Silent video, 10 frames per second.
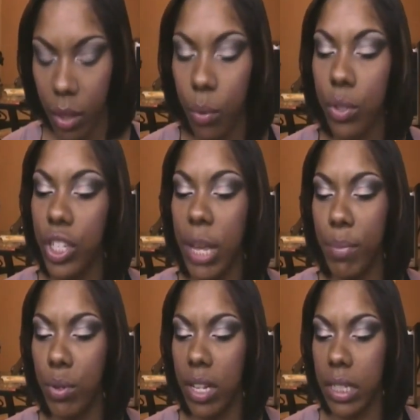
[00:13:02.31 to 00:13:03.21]
well, the
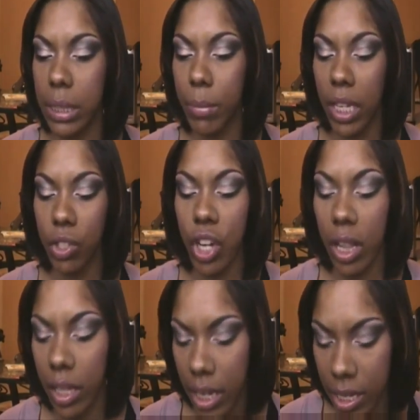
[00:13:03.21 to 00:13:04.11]
shampoo doesn't smell like
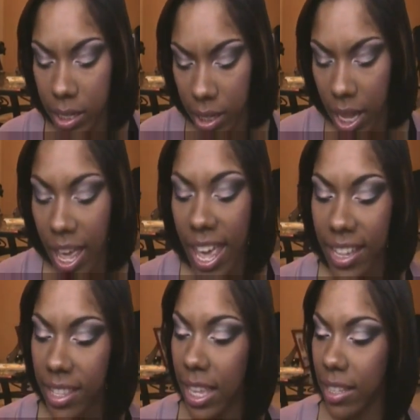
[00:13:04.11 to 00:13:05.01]
chocolate. It's,
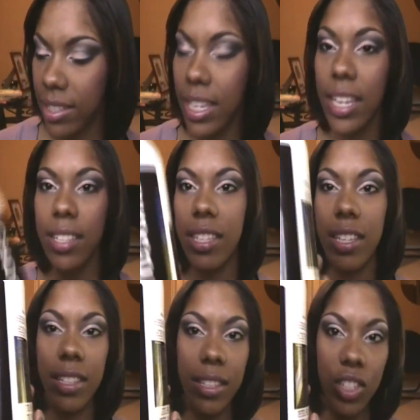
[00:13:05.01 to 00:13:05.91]
it's this, see,
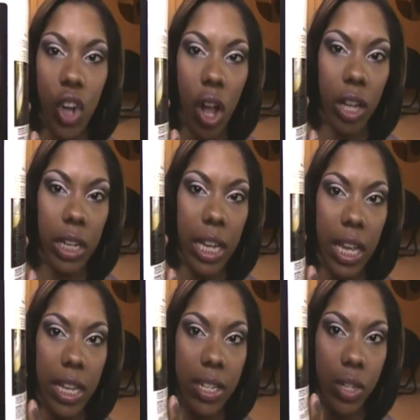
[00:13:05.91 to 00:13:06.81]
see,
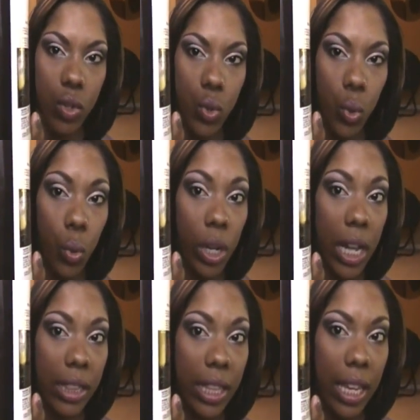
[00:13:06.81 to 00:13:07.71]
chocolate,
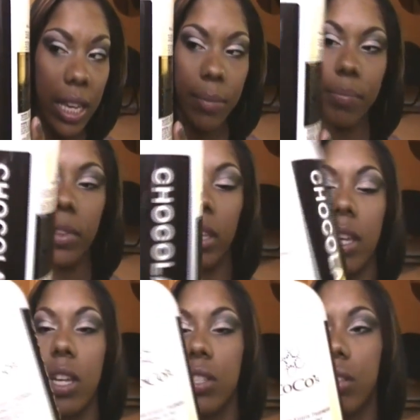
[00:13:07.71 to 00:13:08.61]
chocolate.
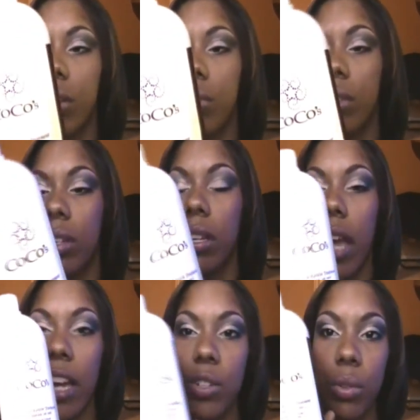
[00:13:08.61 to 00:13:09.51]
So the
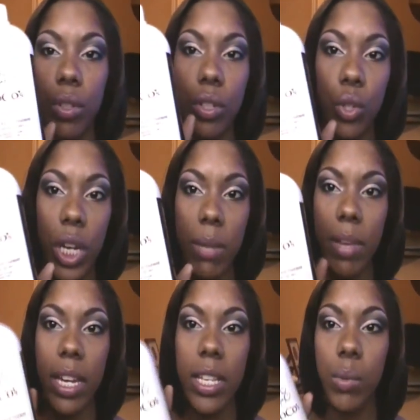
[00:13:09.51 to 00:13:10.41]
actual
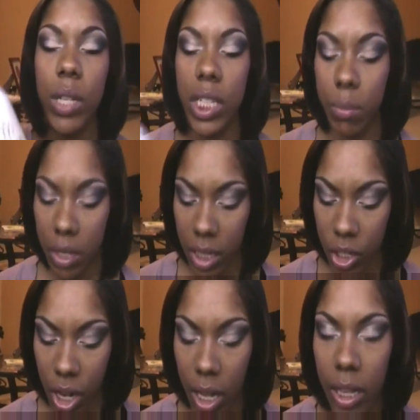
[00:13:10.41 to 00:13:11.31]
treatment is what smells
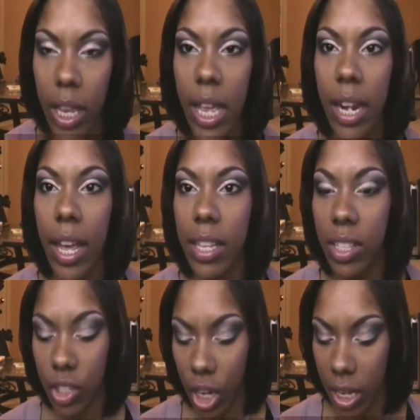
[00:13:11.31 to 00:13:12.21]
like chocolate and I
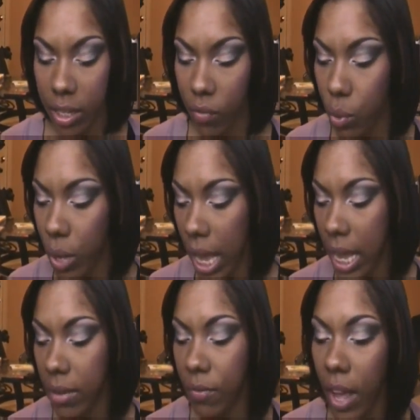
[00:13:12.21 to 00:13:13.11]
suggest if you
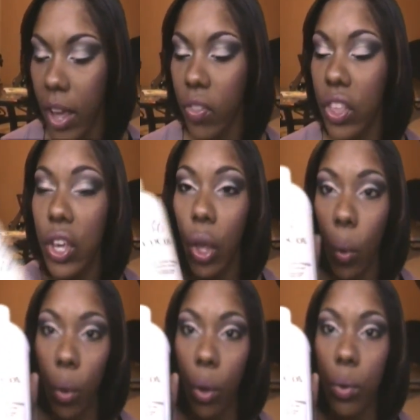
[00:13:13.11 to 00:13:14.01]
can find the
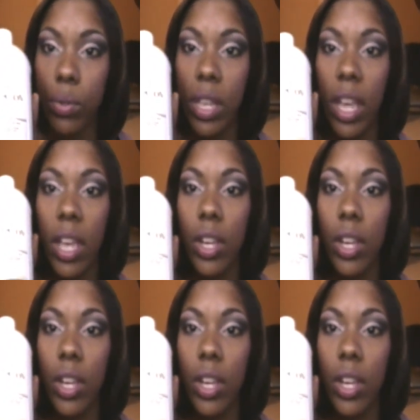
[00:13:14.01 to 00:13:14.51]
Coco's